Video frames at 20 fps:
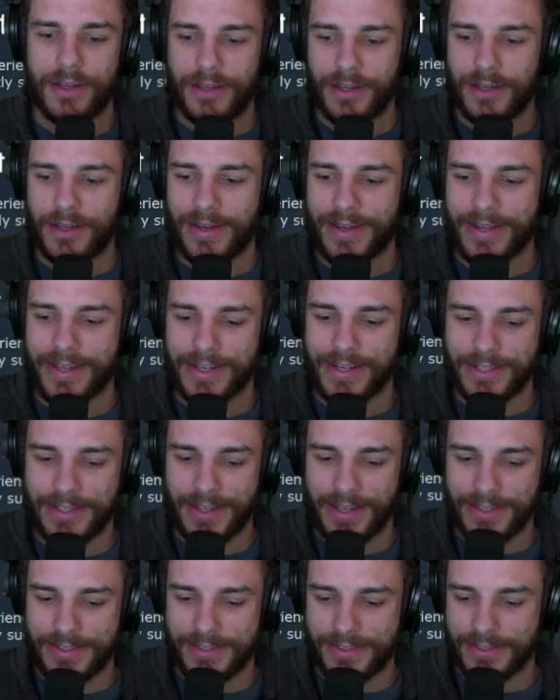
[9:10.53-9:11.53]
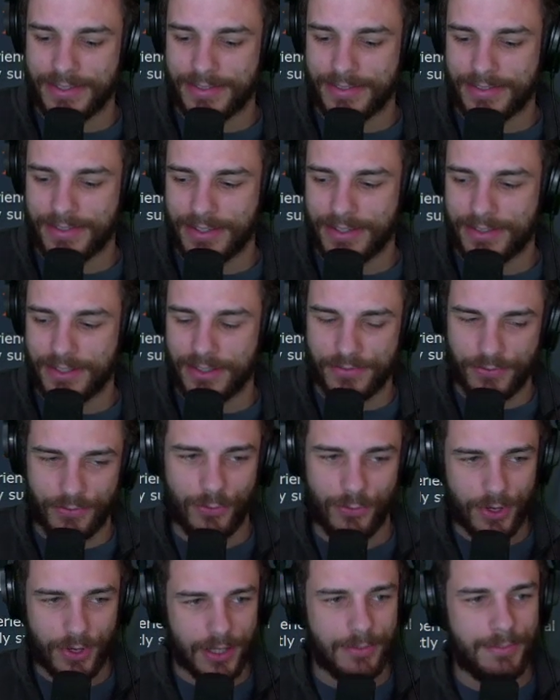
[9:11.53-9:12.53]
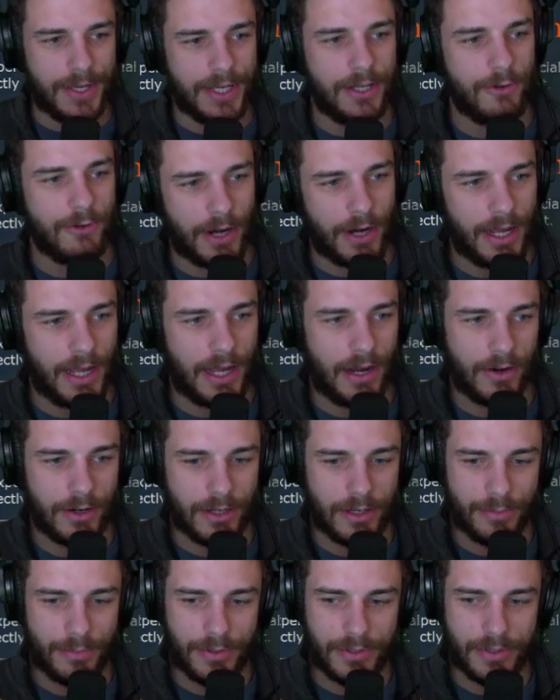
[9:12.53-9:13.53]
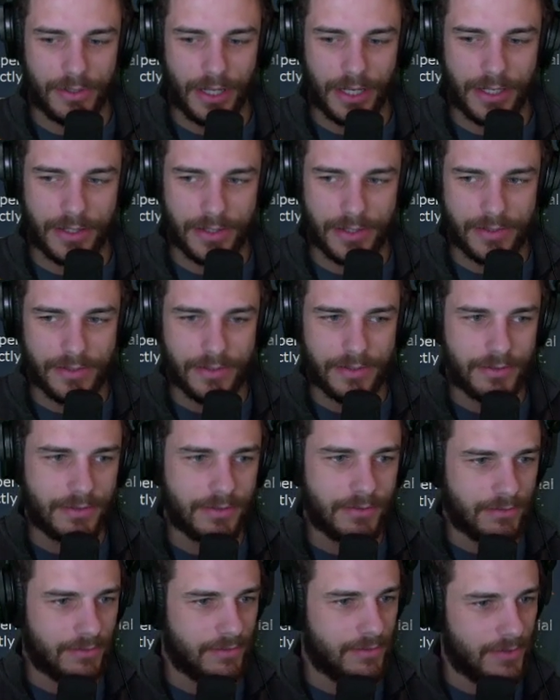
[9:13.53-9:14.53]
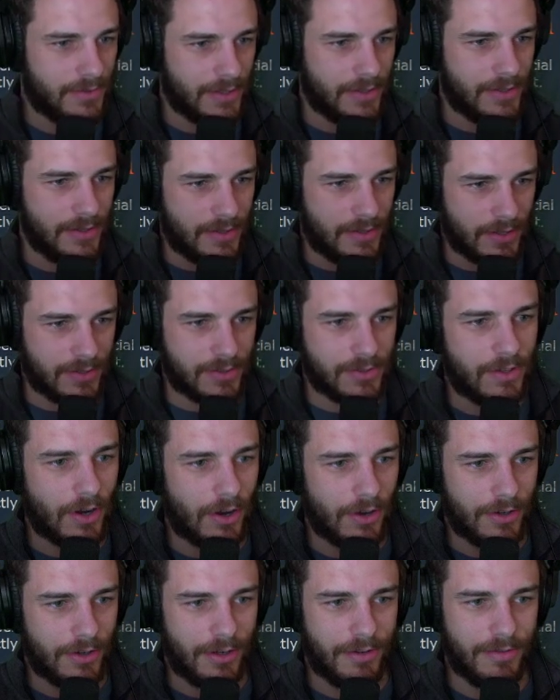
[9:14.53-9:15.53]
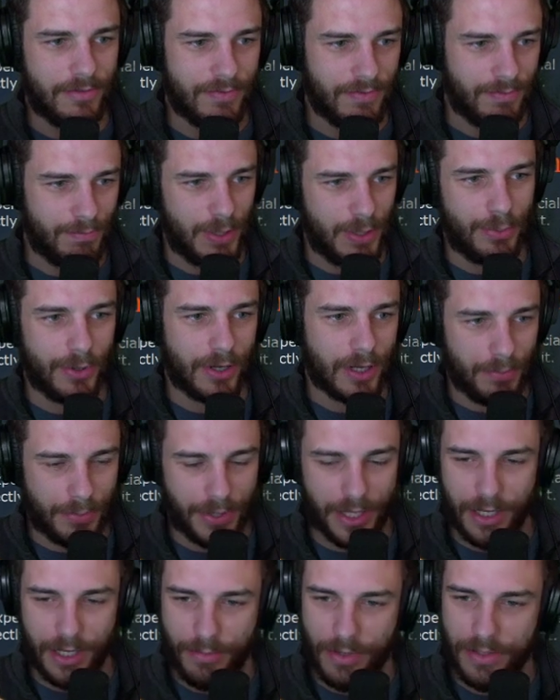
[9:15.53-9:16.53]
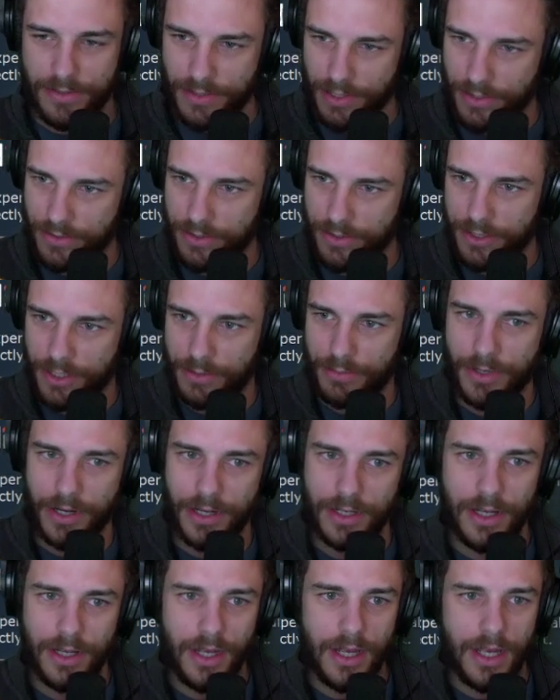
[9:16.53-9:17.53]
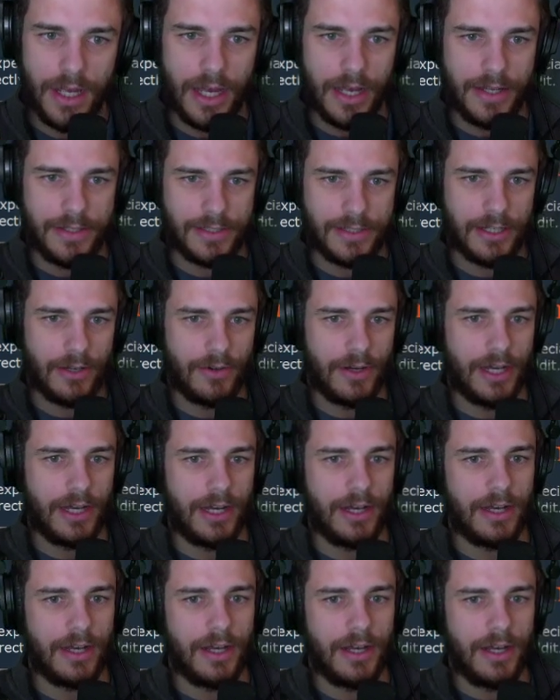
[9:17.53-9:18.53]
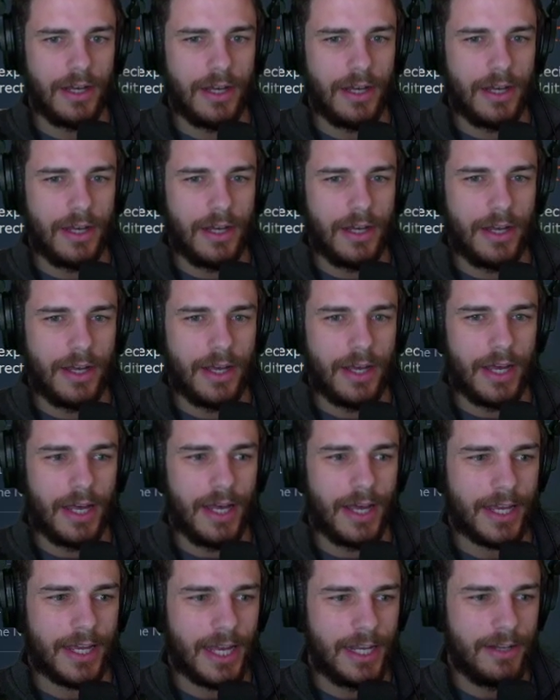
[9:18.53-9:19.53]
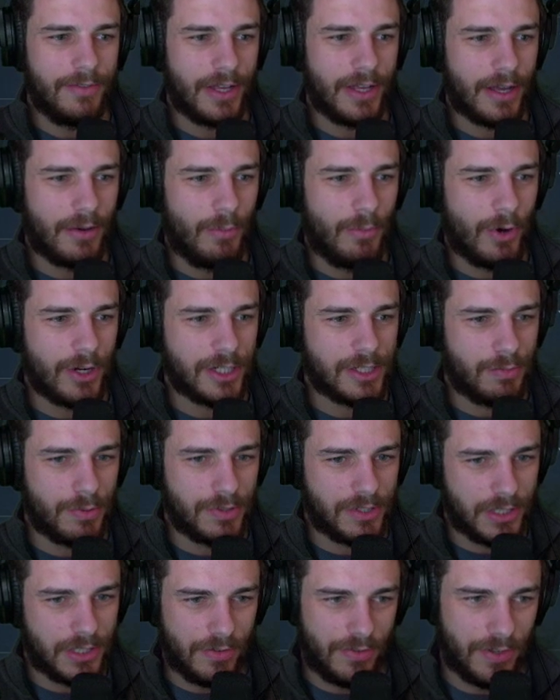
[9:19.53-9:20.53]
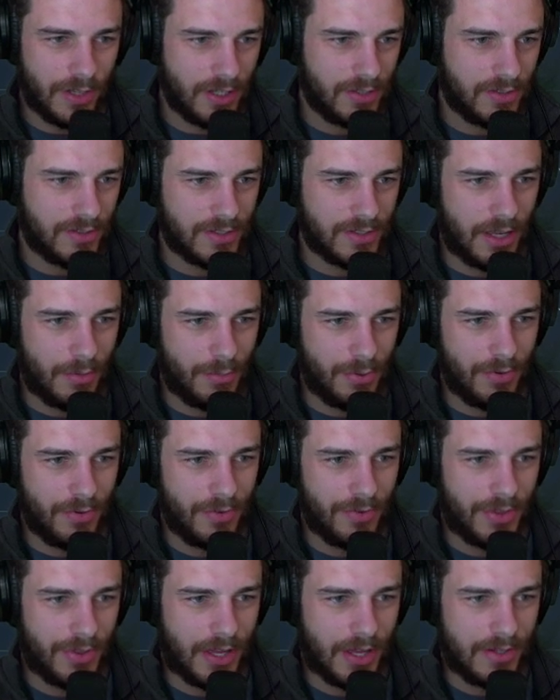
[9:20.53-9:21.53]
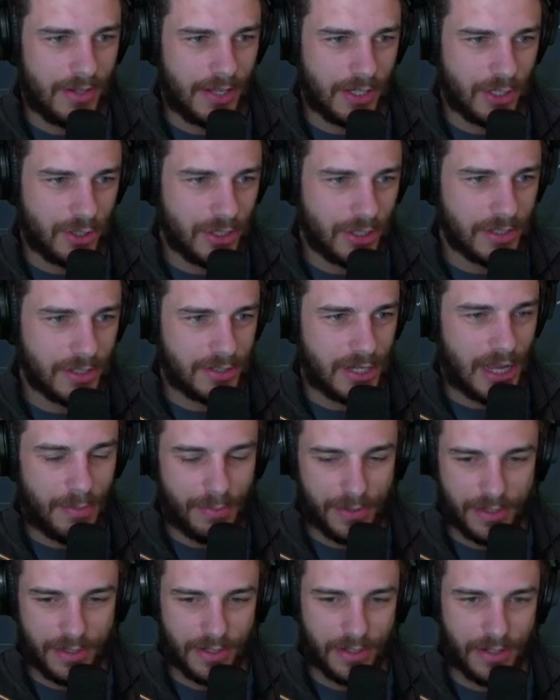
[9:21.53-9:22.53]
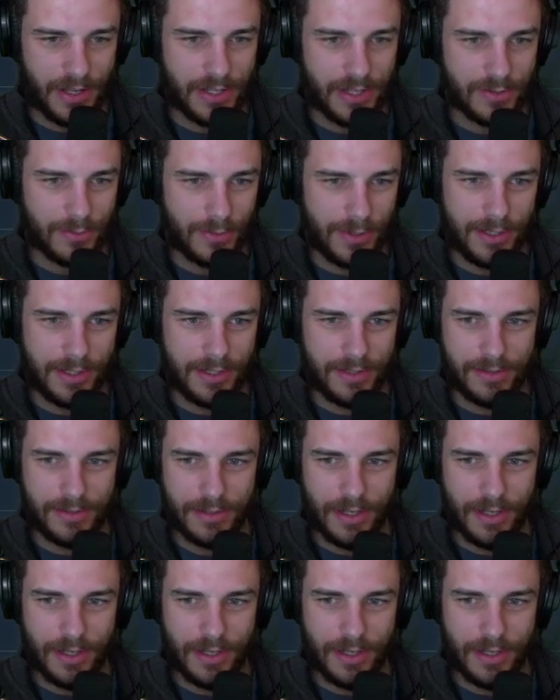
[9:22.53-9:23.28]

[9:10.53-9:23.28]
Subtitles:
again, it's this really big gray area. But like, this is the start of people complaining about censorship, right? And so, kind of like a more specific example that like just happened in the last week is,